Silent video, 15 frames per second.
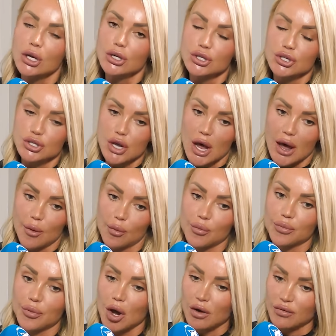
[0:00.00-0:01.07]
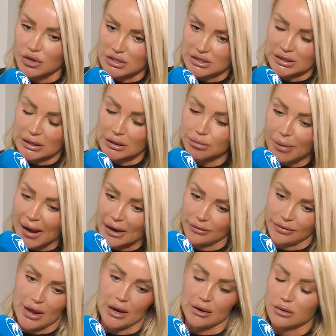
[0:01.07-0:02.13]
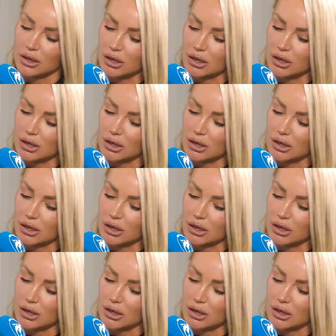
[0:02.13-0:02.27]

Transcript: So obviously back then,